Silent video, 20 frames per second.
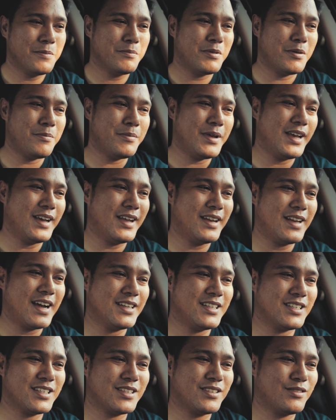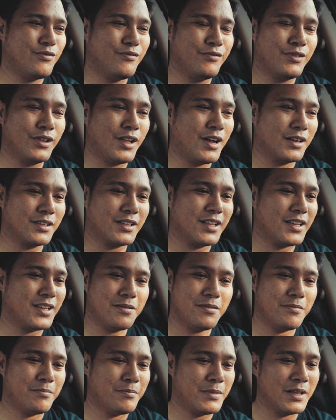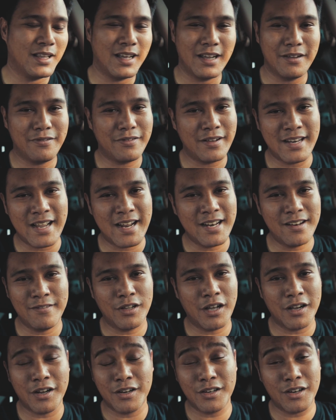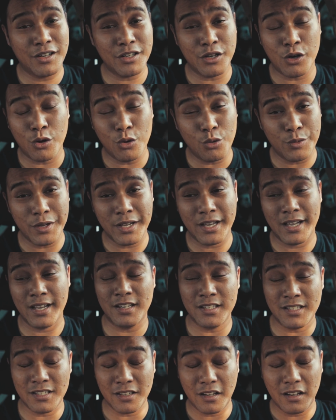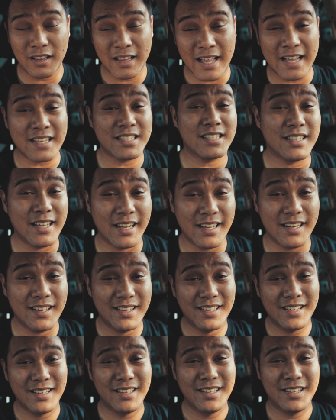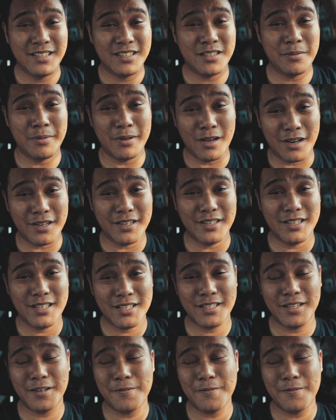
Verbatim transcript: but man, I just vlogged my life and I didn't vlog at all the whole weekend until last night, to be honest.